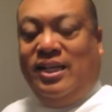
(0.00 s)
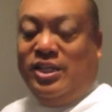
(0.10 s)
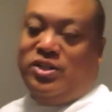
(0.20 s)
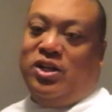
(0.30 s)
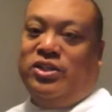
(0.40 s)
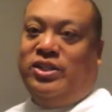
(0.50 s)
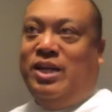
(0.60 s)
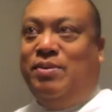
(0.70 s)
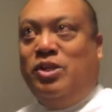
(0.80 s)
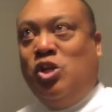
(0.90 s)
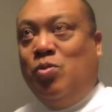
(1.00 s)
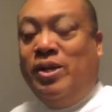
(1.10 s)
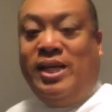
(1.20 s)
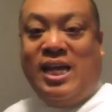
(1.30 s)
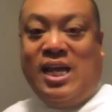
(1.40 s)
installed today because
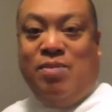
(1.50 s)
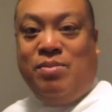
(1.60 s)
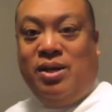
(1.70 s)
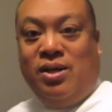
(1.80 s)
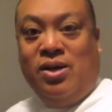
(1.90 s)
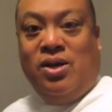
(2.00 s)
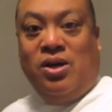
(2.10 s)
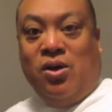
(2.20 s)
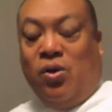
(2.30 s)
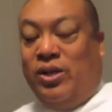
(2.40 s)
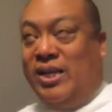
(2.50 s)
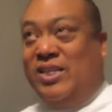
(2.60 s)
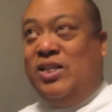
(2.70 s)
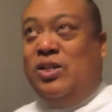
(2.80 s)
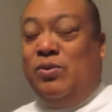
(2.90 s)
nobody came, or
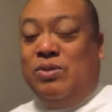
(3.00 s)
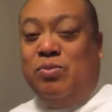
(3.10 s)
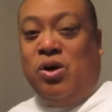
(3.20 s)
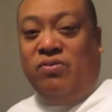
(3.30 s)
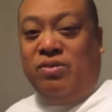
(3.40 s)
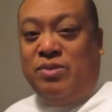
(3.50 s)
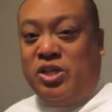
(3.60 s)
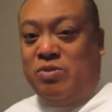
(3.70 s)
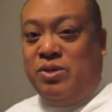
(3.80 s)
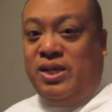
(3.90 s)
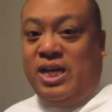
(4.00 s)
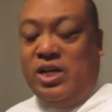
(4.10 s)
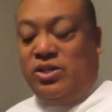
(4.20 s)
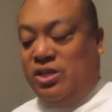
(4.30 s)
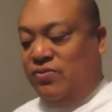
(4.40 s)
that's either was more of a
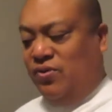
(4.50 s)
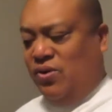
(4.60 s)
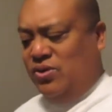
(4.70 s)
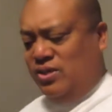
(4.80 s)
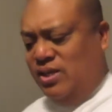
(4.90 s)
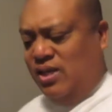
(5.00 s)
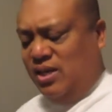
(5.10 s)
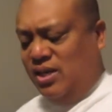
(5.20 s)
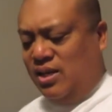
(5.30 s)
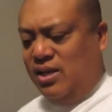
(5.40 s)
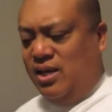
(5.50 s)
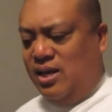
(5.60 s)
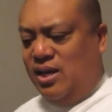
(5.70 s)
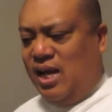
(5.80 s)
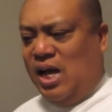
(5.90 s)
miscommunication as far as the uh,
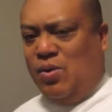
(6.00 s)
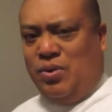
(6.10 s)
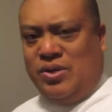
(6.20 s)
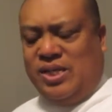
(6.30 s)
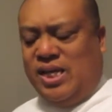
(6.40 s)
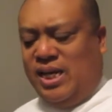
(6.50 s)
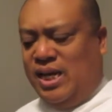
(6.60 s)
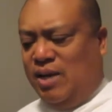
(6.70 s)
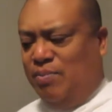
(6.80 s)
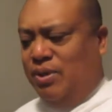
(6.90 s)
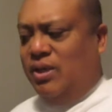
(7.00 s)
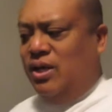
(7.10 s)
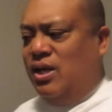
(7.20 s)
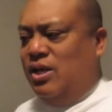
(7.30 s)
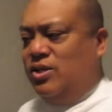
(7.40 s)
how we were setting it up.
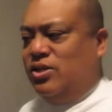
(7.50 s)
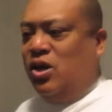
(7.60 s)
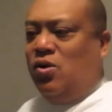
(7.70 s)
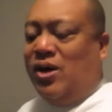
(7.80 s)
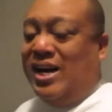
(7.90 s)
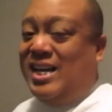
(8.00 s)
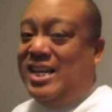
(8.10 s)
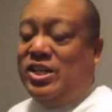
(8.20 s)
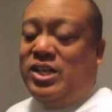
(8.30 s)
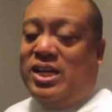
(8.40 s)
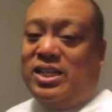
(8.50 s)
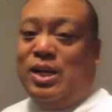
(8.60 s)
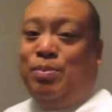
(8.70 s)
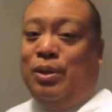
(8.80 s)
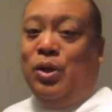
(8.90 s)
So I didn't get a chance to
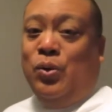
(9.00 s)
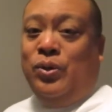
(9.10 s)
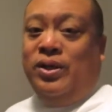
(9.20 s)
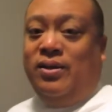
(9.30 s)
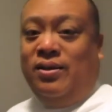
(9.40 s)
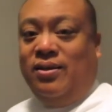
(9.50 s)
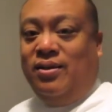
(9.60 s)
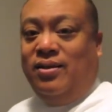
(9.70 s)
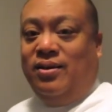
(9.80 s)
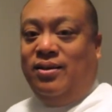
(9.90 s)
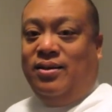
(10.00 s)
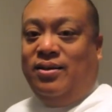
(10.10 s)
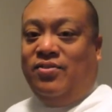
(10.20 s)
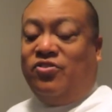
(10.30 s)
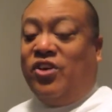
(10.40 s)
upload
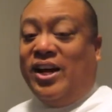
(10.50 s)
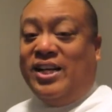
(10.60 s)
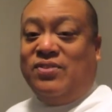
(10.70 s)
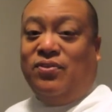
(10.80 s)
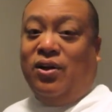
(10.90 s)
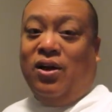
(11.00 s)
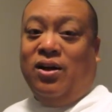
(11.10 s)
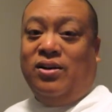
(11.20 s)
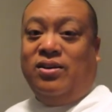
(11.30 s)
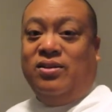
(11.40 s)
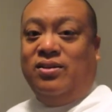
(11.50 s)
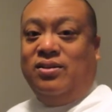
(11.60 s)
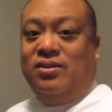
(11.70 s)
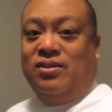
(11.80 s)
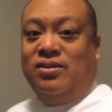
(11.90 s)
Friday's vlog
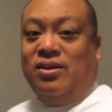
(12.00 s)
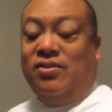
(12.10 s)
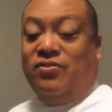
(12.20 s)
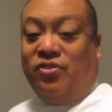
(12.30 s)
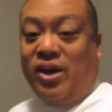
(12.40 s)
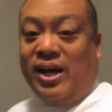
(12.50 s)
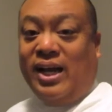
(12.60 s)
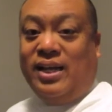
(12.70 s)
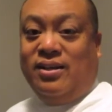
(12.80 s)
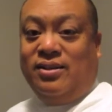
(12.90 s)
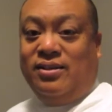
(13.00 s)
on Friday.